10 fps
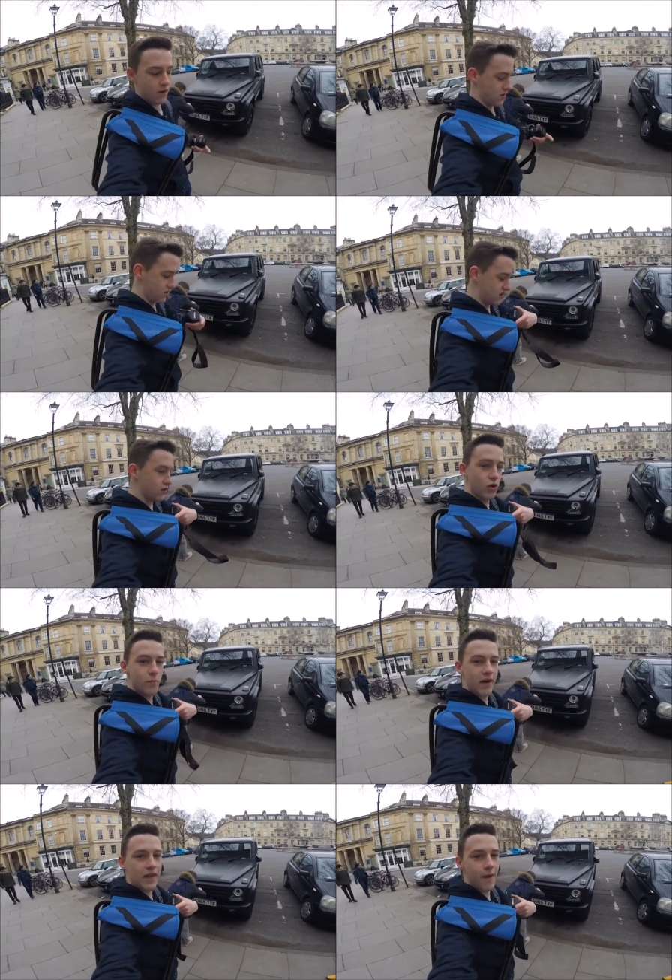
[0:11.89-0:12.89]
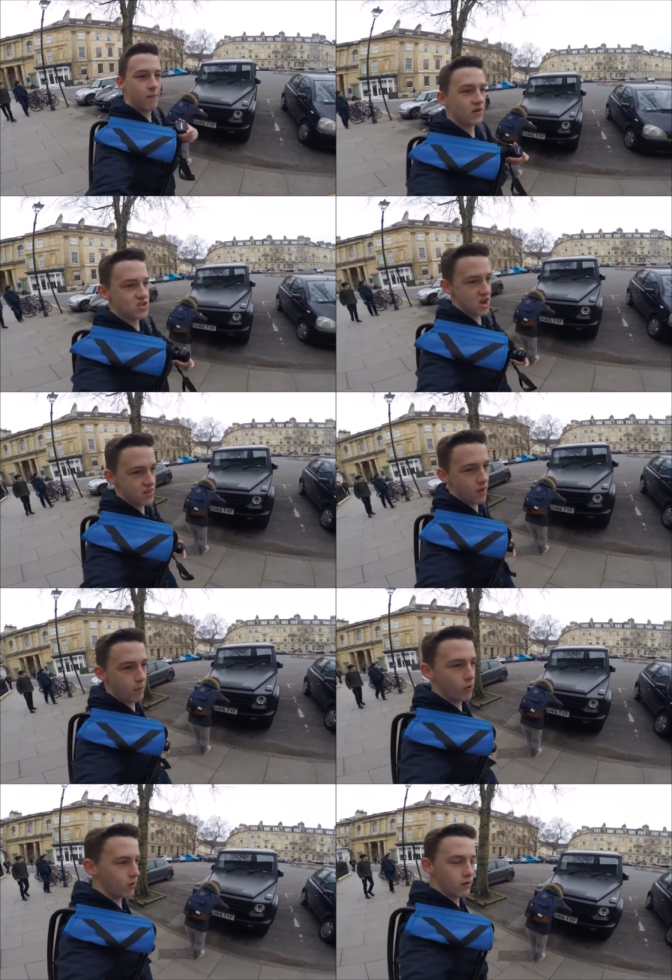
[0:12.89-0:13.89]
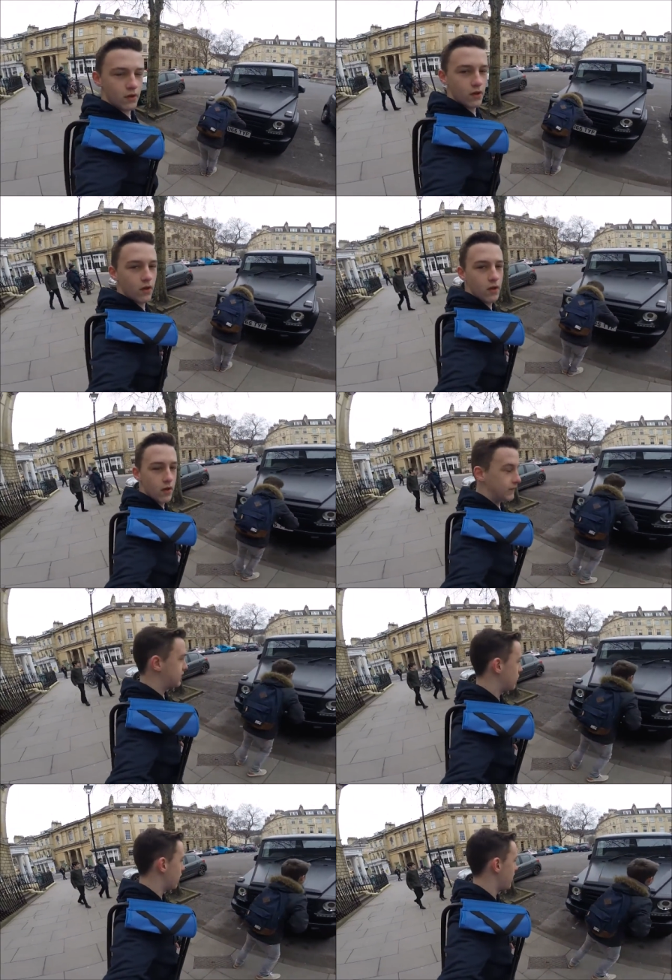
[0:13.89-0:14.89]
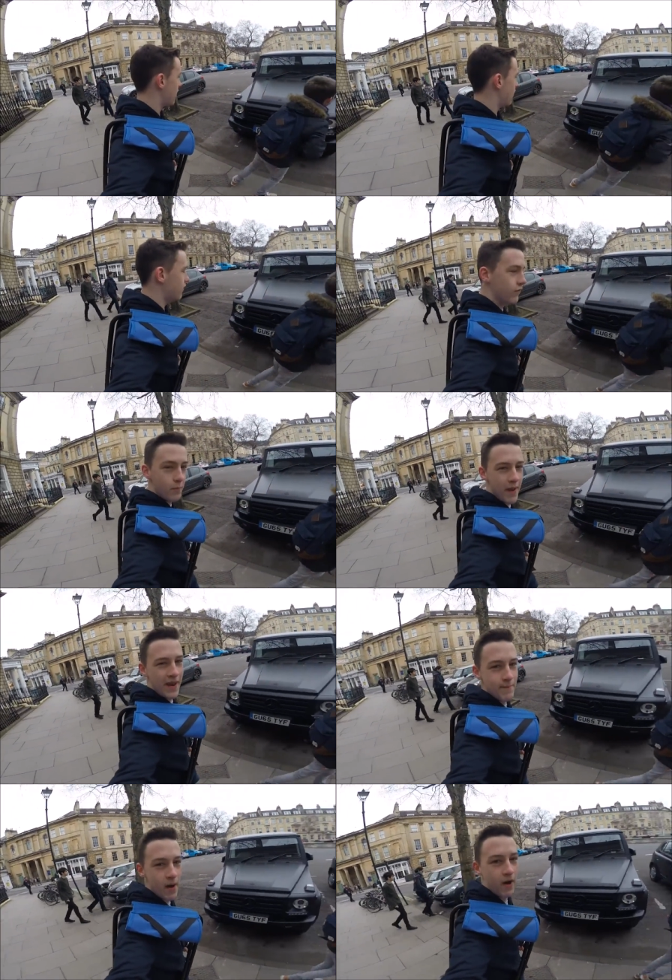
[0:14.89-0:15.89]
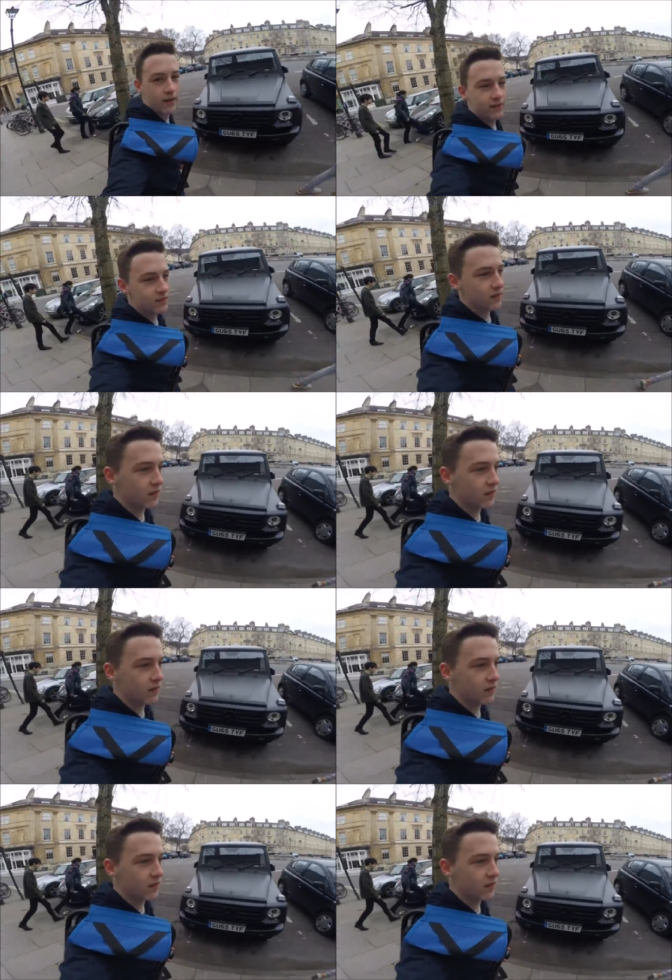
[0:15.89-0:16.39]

Uh, just ignore my camping chair that I bought for 2.99 from B&M Bargains.